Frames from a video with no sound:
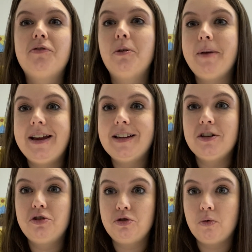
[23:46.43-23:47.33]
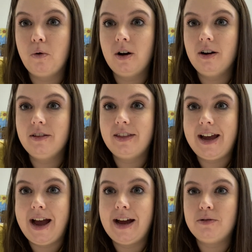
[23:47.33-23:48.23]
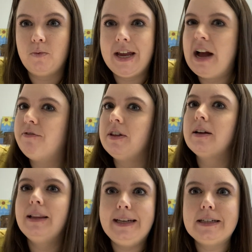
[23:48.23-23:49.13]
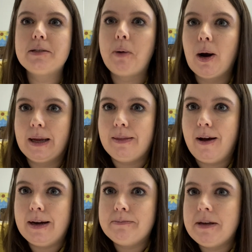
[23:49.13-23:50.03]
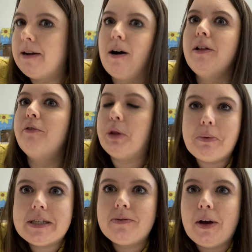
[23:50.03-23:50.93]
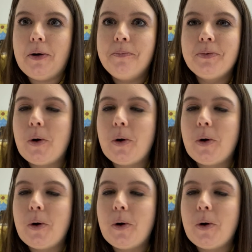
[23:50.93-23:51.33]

making sure that we have the cleanest parking lot in all of Louisville.